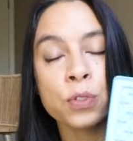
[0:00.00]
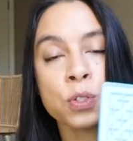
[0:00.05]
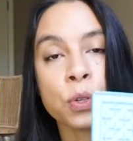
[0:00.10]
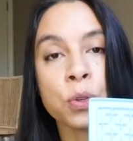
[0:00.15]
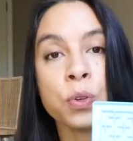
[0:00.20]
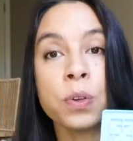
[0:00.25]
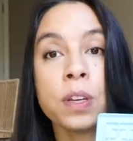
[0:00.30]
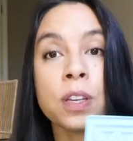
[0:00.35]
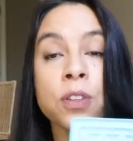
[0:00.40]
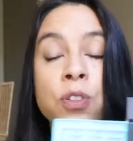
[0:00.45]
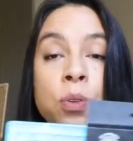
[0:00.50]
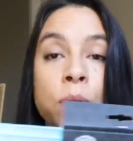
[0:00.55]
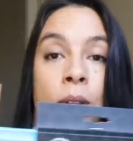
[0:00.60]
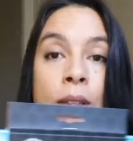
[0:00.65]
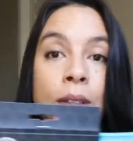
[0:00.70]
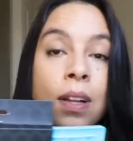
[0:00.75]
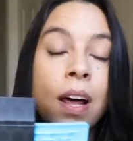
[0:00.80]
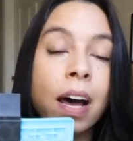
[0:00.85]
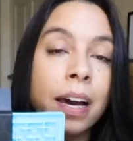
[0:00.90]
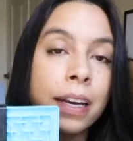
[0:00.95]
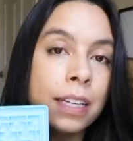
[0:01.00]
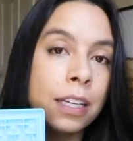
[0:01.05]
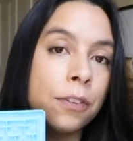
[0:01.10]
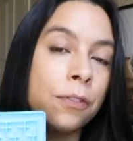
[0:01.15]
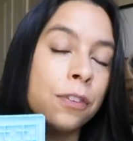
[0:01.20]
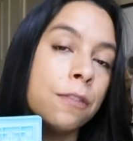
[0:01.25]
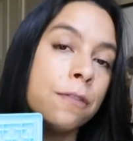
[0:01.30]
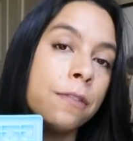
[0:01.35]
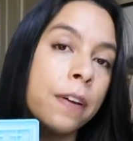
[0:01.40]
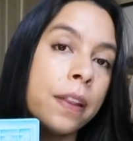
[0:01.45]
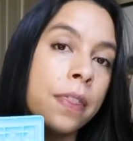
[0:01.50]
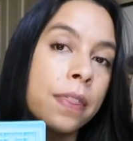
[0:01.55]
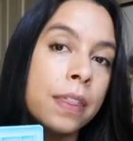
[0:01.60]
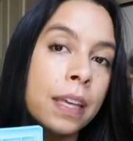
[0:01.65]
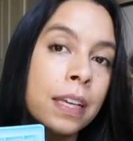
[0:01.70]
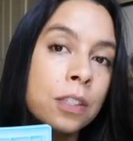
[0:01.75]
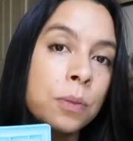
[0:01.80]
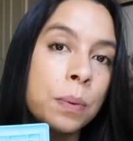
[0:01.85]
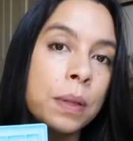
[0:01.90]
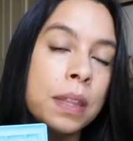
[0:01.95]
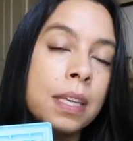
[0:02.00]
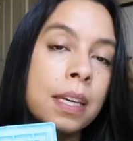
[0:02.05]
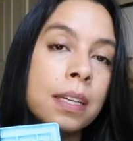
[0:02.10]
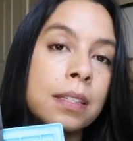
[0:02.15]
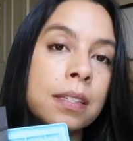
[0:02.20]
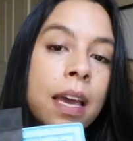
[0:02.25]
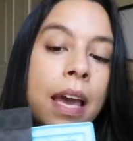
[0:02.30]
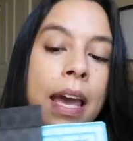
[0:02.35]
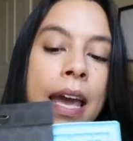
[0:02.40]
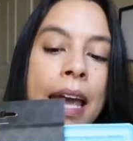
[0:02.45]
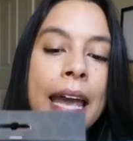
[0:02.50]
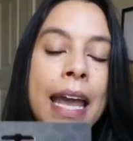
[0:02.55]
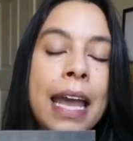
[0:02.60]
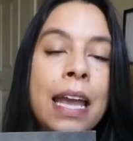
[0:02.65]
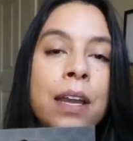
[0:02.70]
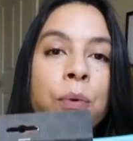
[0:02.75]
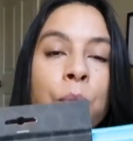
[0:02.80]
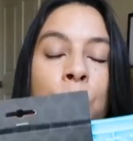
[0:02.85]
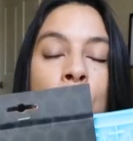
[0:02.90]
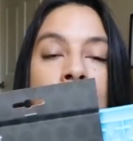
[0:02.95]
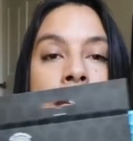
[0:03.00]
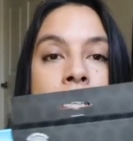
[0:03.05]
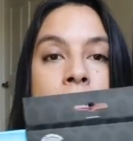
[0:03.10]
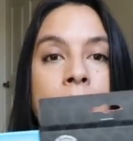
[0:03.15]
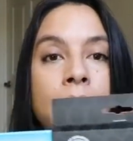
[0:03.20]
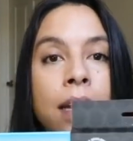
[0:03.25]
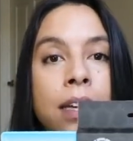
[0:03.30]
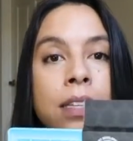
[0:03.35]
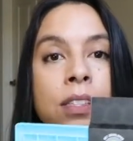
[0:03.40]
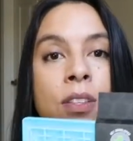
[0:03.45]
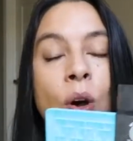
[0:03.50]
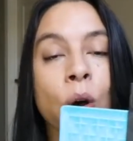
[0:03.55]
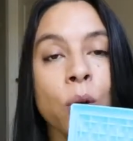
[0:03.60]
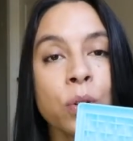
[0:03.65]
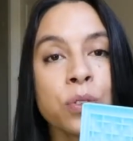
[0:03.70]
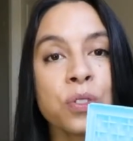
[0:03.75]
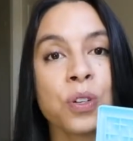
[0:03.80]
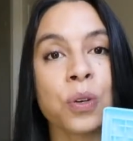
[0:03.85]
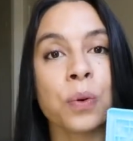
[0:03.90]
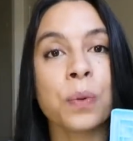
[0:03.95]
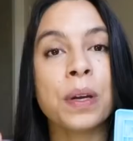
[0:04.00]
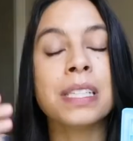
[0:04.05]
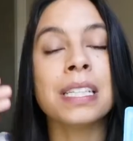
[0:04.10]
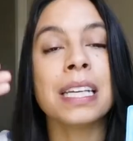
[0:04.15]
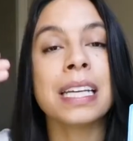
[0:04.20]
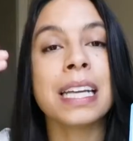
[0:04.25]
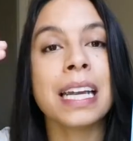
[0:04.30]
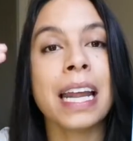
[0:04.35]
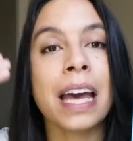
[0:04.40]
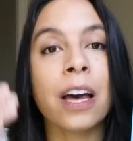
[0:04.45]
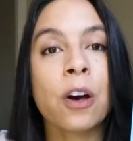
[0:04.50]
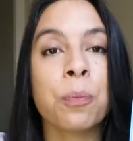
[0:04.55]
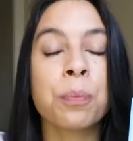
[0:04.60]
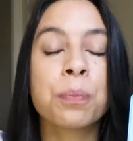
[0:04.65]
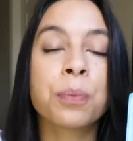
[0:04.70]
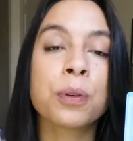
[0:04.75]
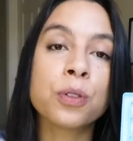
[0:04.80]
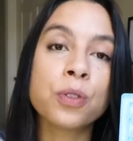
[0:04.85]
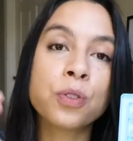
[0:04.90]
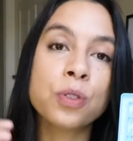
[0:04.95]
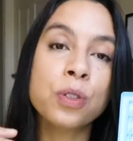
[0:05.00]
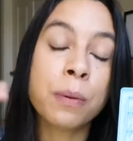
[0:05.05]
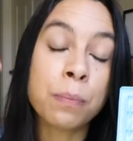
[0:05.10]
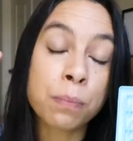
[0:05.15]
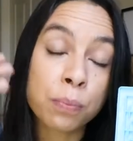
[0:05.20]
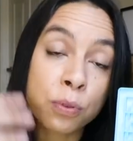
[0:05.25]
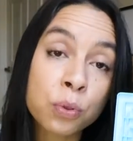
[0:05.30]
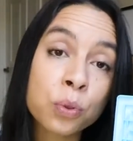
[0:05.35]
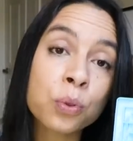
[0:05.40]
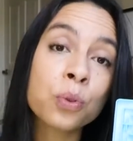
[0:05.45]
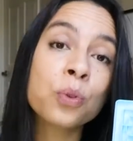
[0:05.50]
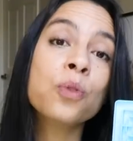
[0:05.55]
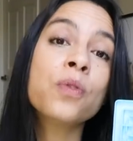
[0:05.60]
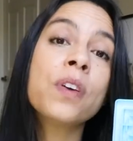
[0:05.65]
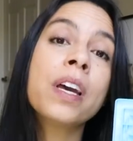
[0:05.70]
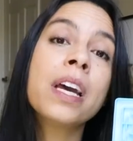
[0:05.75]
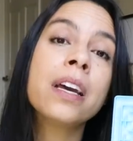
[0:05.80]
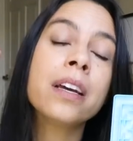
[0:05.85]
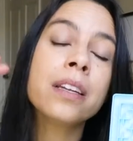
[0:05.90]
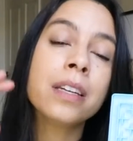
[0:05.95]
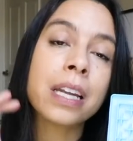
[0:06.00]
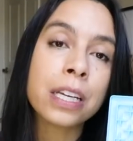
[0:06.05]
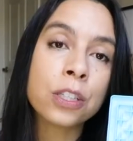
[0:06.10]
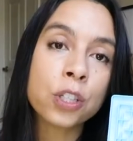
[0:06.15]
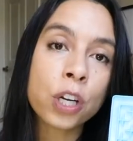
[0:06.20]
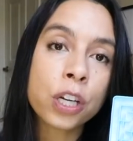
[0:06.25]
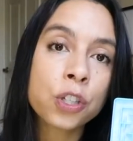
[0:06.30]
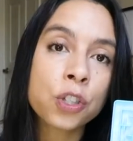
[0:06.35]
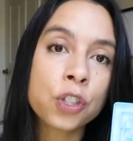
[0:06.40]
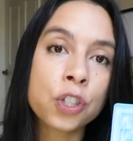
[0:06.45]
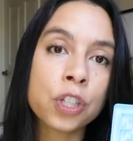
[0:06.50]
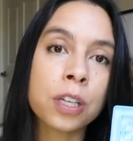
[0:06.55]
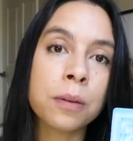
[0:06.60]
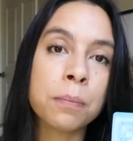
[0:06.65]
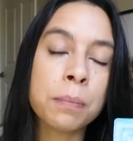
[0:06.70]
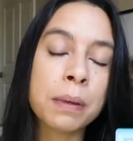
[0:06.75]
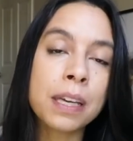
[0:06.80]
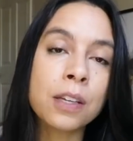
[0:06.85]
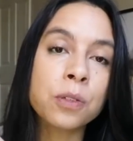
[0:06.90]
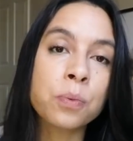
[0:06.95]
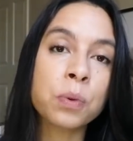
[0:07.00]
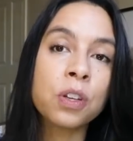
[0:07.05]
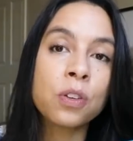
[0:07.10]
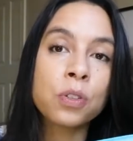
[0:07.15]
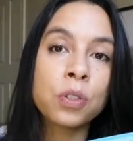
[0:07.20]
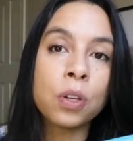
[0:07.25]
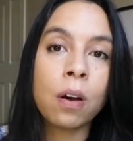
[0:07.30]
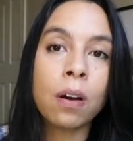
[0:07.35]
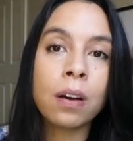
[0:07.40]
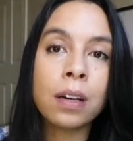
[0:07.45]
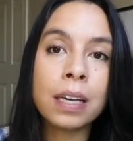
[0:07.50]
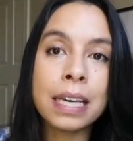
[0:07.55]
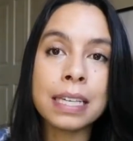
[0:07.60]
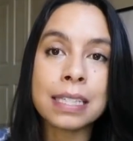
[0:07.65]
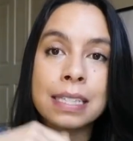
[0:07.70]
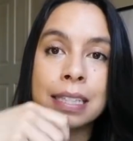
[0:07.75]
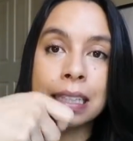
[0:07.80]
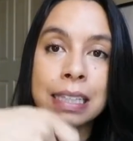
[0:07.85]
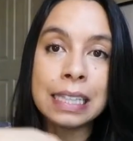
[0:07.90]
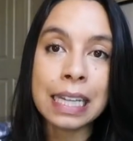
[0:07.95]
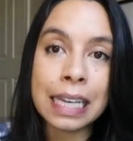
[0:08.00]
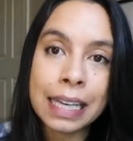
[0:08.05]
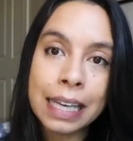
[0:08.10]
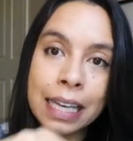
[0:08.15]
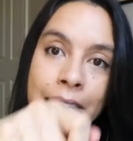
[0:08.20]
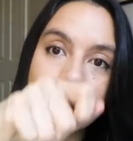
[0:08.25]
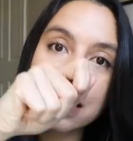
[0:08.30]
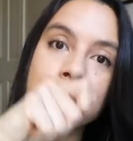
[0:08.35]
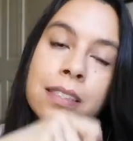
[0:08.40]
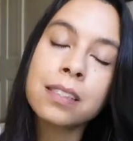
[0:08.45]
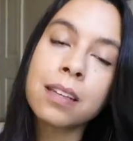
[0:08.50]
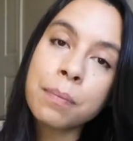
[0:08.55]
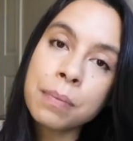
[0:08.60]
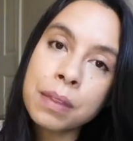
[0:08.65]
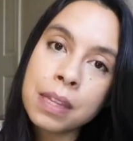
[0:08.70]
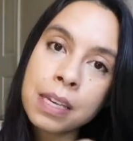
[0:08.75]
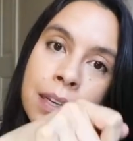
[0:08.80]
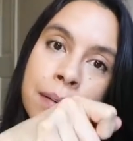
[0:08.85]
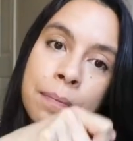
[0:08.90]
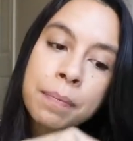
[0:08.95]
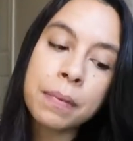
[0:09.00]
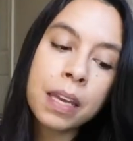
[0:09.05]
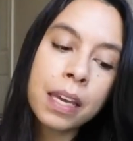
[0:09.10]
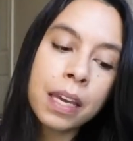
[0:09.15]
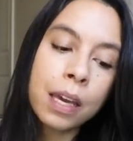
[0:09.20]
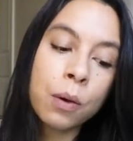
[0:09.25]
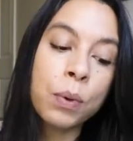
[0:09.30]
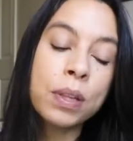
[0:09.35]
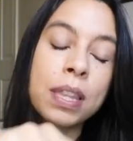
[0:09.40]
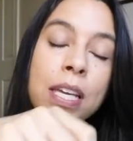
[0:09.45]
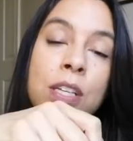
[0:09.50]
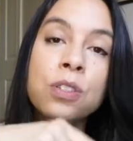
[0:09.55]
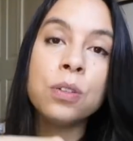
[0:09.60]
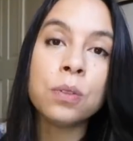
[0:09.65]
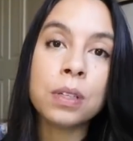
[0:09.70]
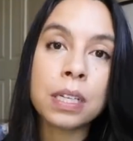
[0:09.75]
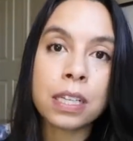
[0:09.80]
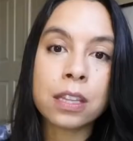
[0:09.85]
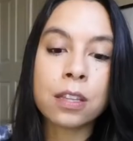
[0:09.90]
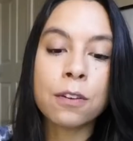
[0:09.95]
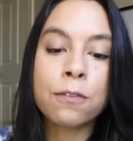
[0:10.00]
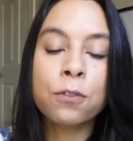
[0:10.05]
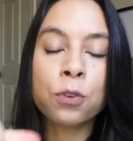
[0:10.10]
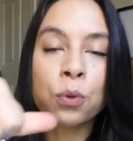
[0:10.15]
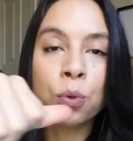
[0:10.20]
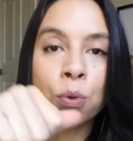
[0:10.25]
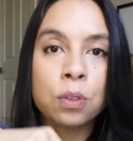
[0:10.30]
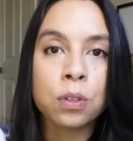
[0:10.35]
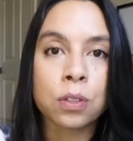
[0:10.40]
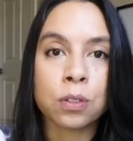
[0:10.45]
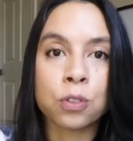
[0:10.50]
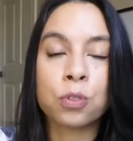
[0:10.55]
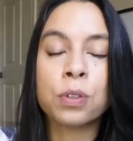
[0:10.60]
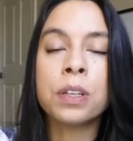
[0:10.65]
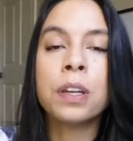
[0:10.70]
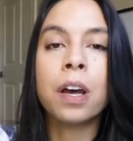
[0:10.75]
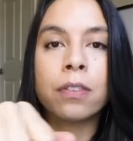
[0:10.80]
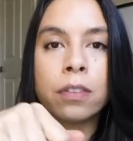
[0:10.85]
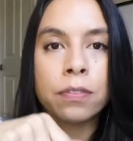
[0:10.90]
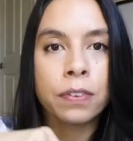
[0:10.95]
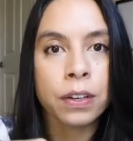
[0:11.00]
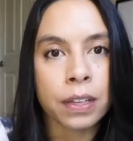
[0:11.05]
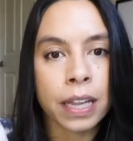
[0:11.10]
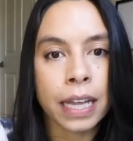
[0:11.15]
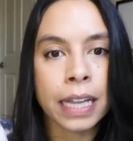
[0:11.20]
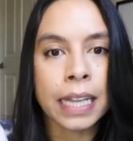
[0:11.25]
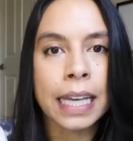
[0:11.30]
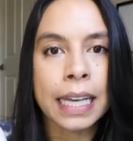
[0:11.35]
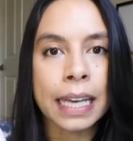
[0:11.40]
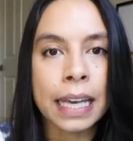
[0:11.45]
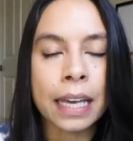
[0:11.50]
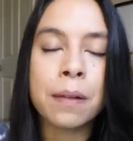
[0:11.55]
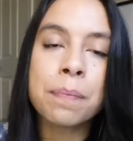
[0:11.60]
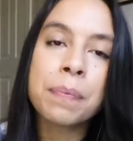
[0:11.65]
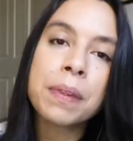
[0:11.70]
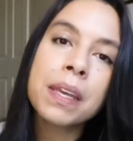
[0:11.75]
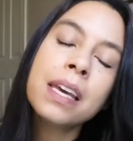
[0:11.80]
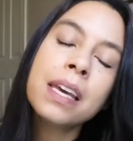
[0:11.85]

So you can do a lot of different fun things with this. And what it does also is it can help improve digestion, because when your dog is licking something, and what they do to get the food or treat off of here, they lick it.